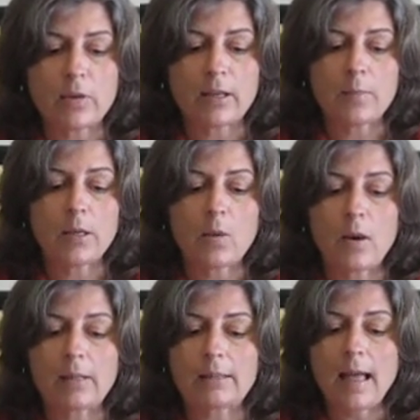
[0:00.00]
It can be
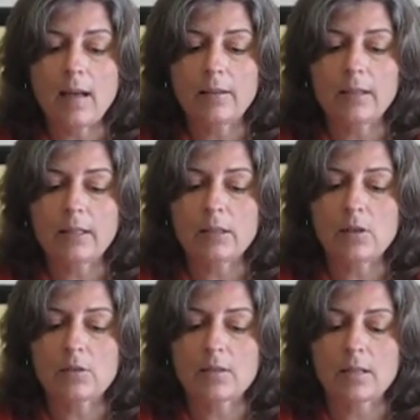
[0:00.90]
quite loud in
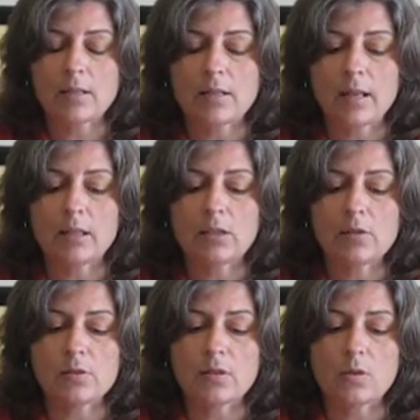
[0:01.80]

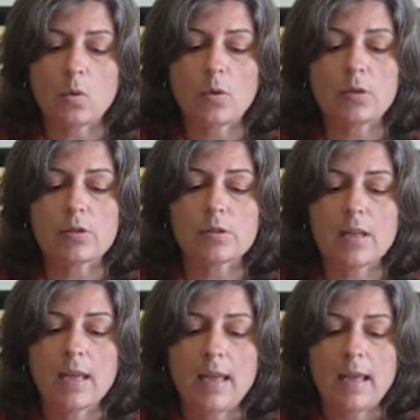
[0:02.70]
enclosed quarters,
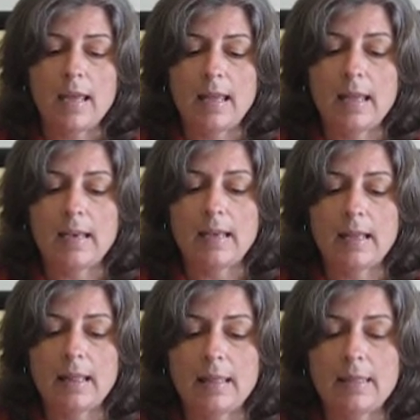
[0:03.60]
and
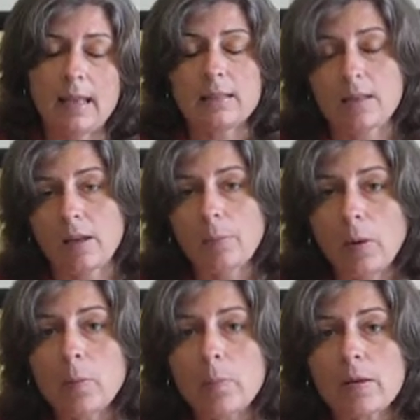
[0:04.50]
that's got a
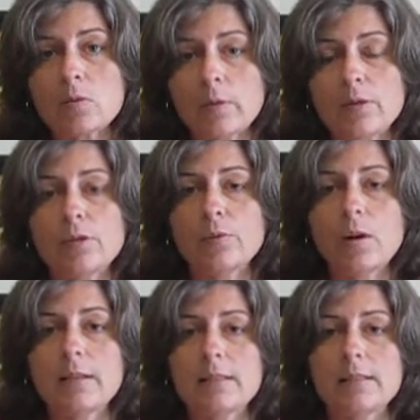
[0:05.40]
purpose when you're
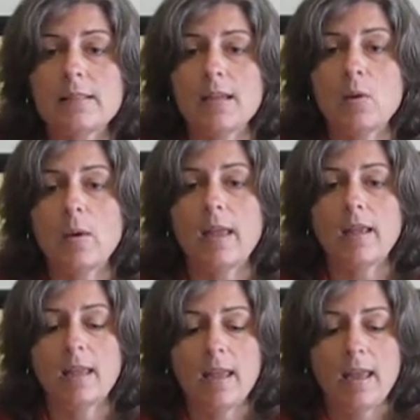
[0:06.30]
wanting to stay
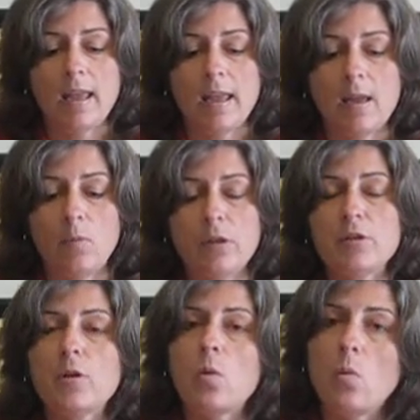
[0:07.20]
awake and when
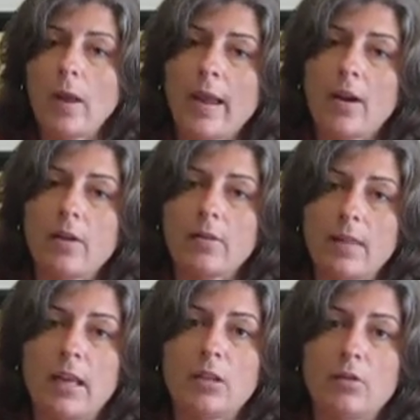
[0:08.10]
you're aware
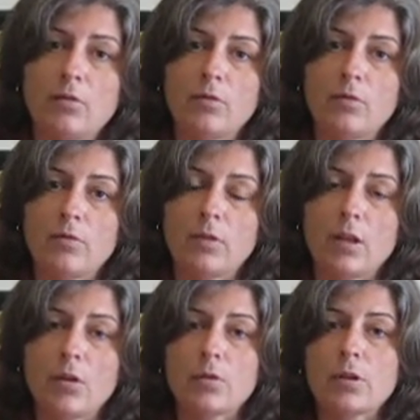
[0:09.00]
that
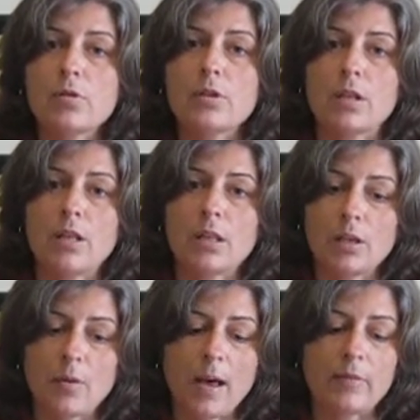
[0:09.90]
you're using it, that
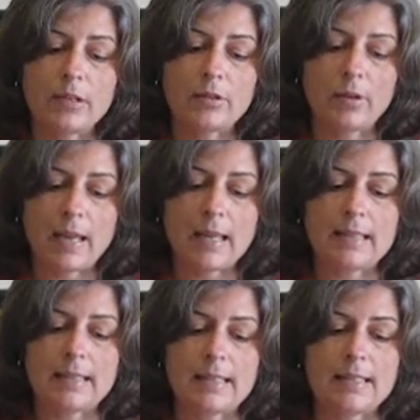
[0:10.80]
you have it in your hand.
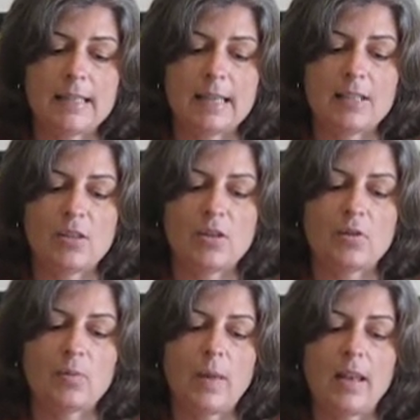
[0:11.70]
It's an intended
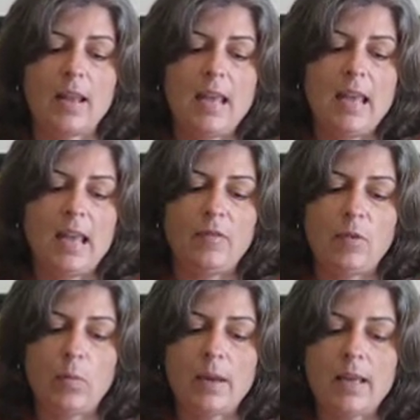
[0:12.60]
use. But if
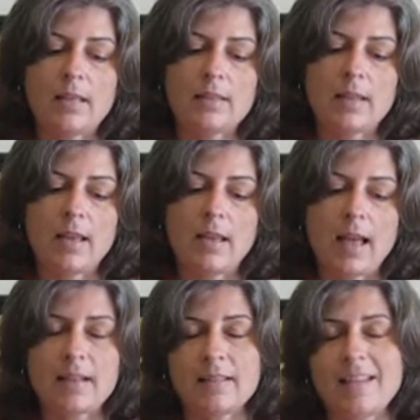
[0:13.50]
it rings
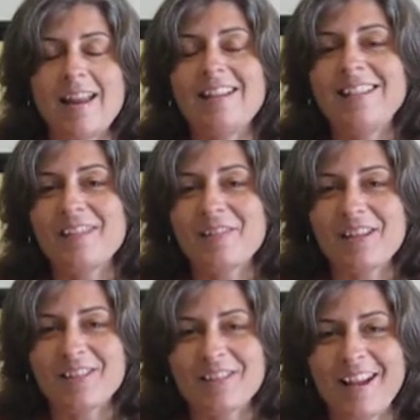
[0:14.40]
accidentally
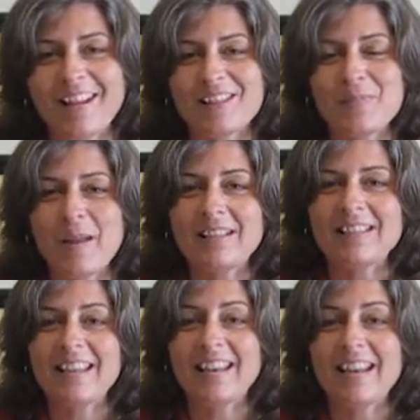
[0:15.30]
when you're not
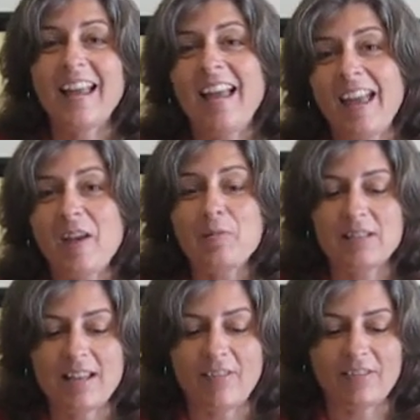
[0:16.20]
expecting it, it
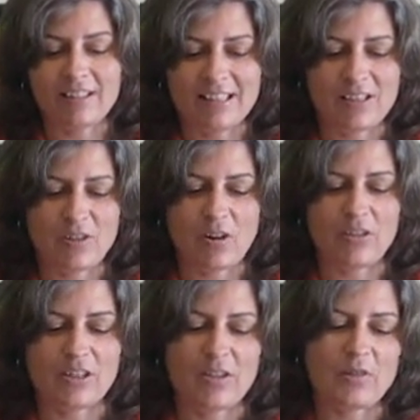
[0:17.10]
would definitely
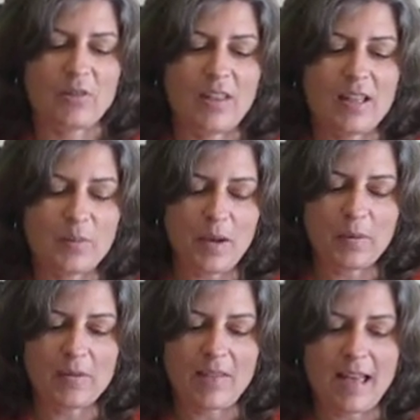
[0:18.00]
startle you. So that's
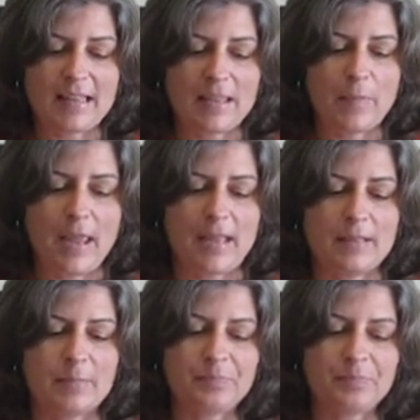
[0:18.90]
why we've added the band.